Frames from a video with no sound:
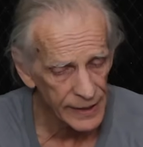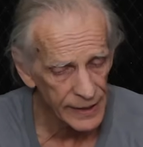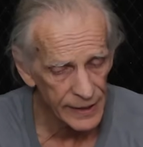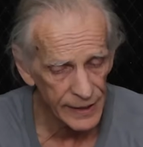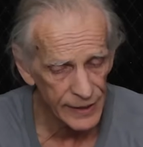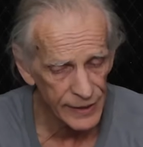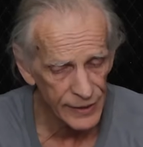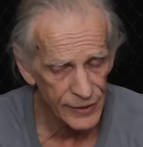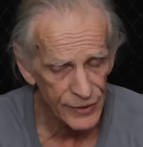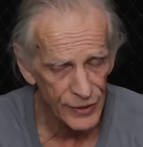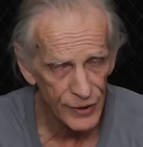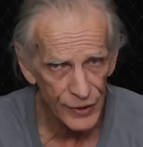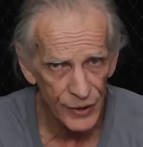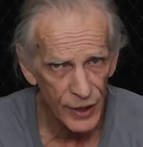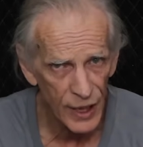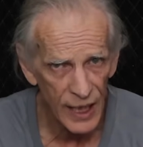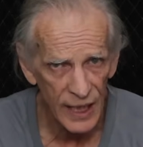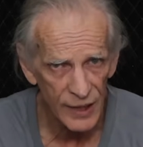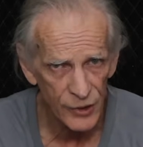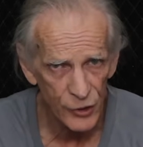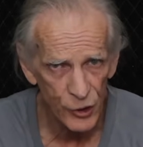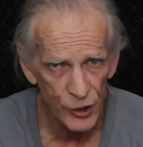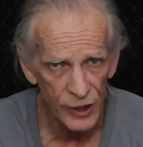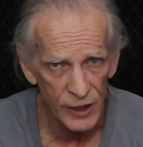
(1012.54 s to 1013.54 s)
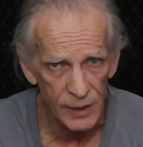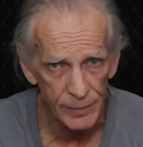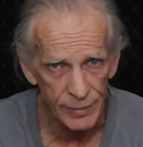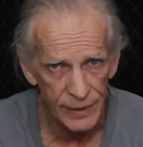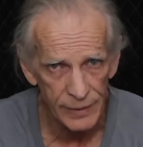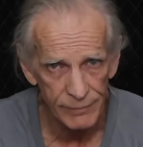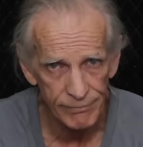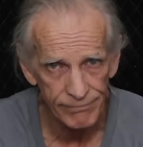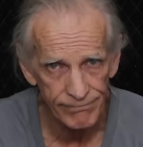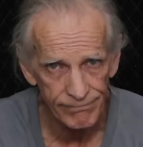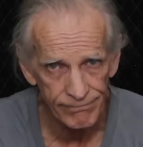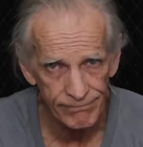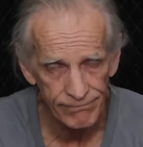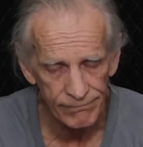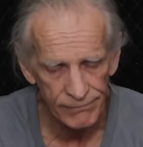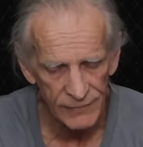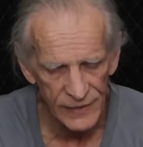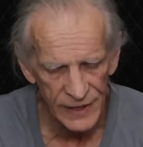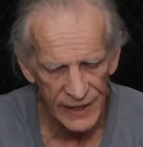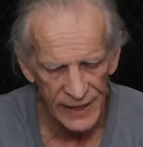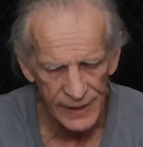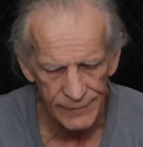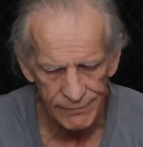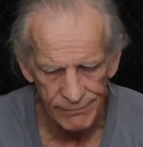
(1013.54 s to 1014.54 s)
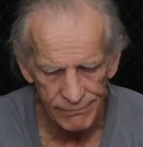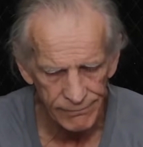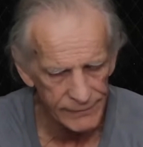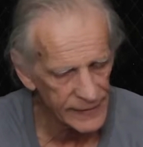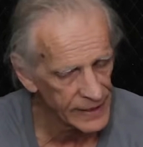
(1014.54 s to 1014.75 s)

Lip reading: is not cheap. Okay?